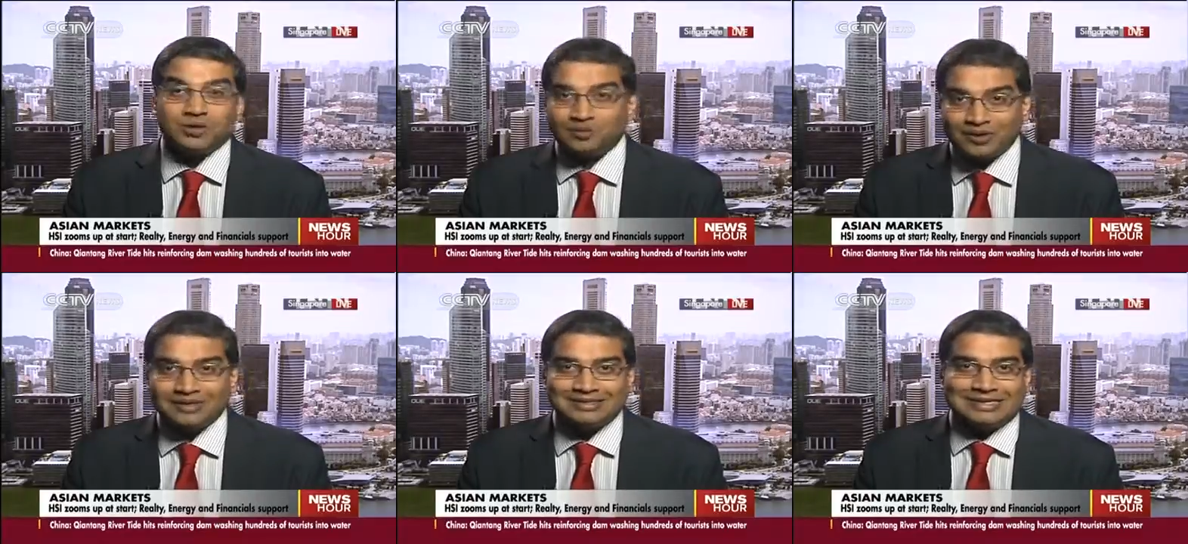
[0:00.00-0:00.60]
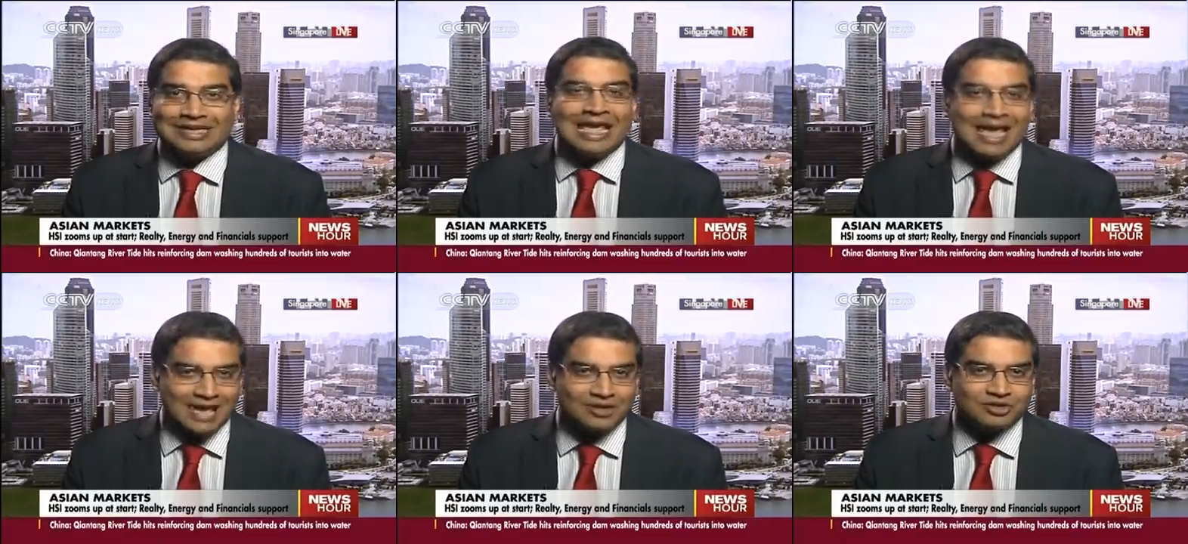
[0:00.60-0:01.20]
with realty,
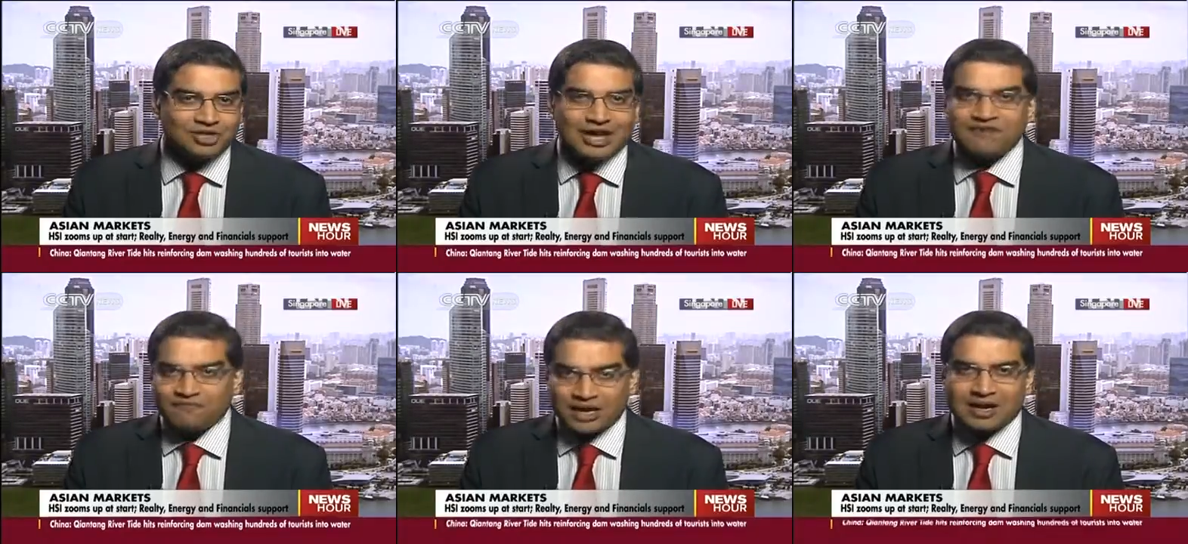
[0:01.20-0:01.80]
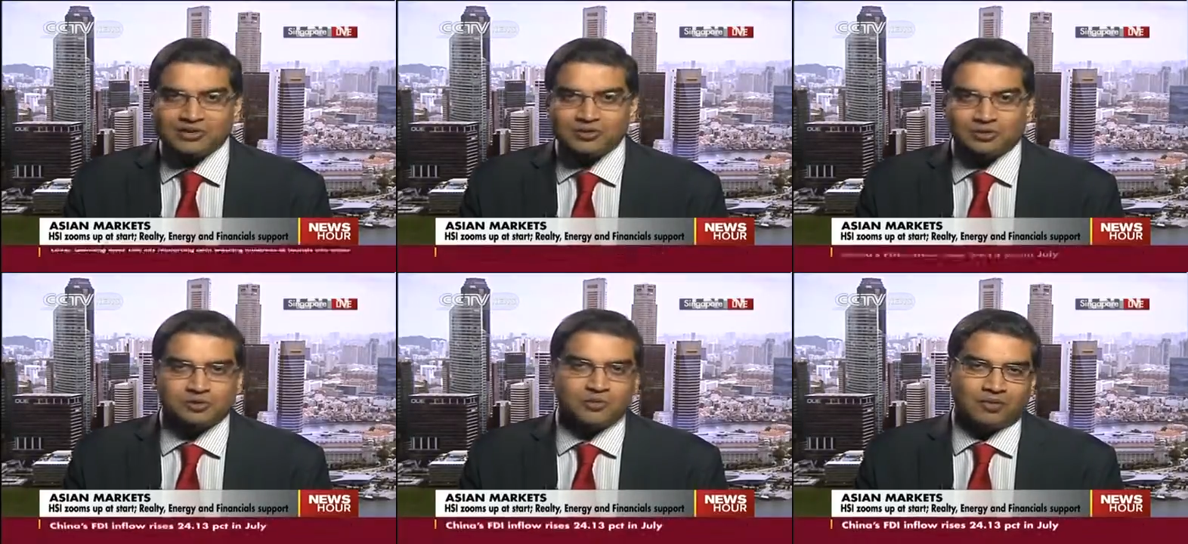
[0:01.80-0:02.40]
energy and
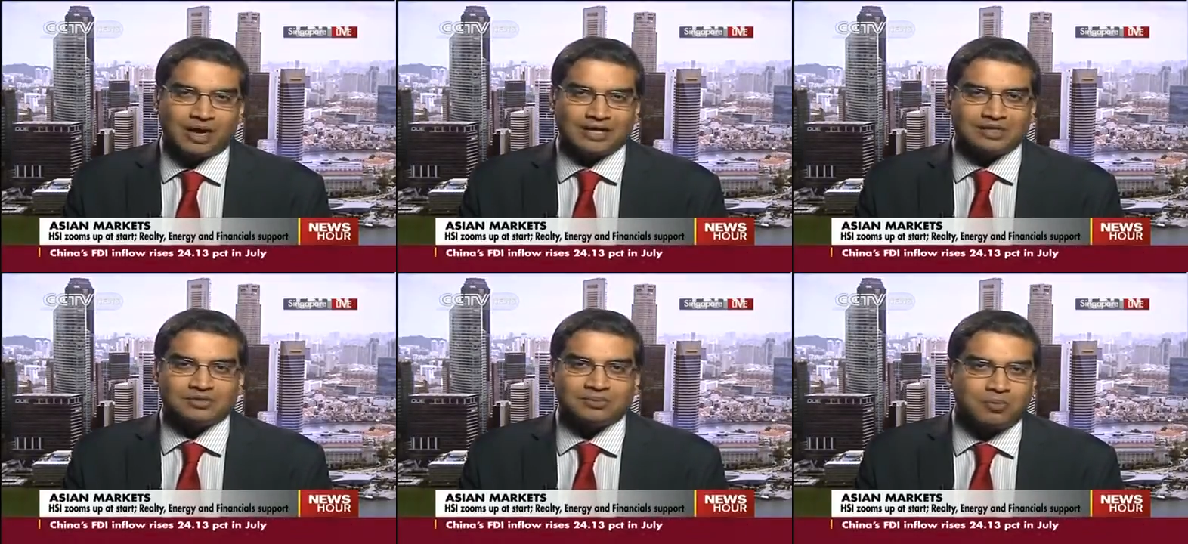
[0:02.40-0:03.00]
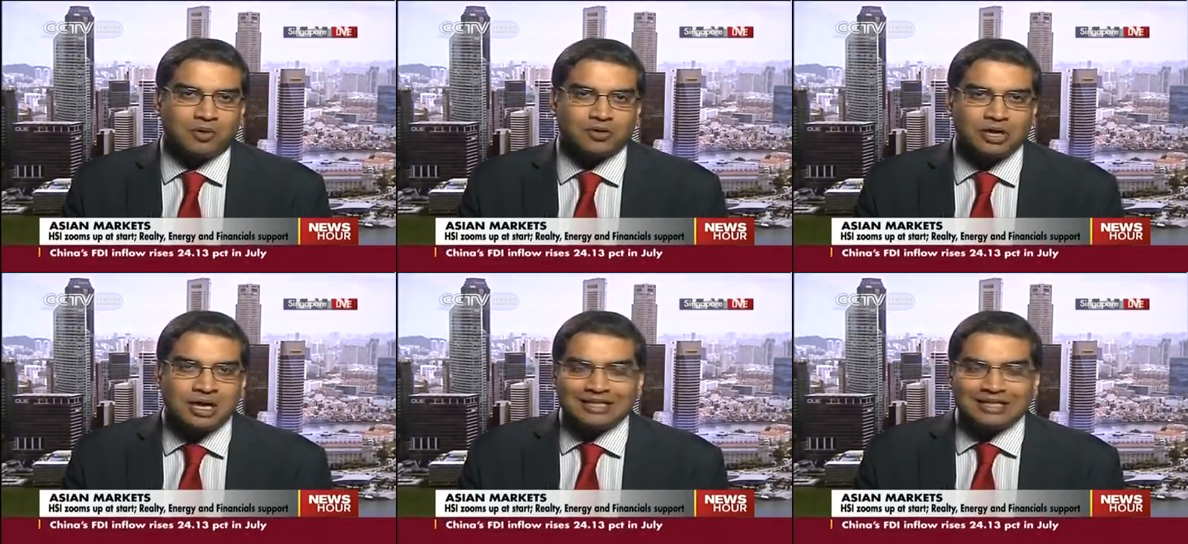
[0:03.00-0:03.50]
financials providing support.